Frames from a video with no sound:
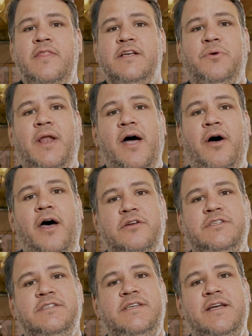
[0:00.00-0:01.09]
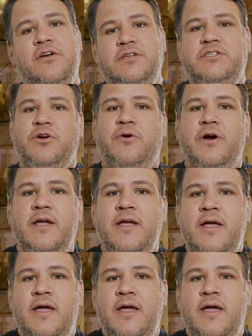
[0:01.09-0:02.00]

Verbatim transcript: This will allow others to see your story,